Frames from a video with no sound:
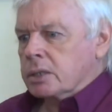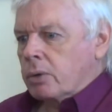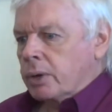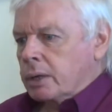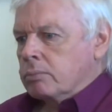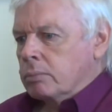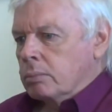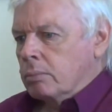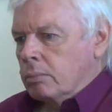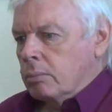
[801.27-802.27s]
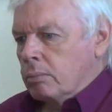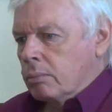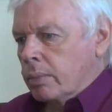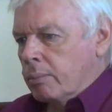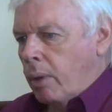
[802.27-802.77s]
This is only
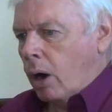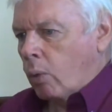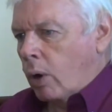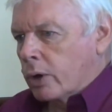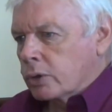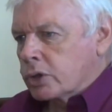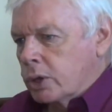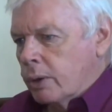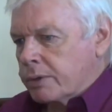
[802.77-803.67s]
Mark 1 or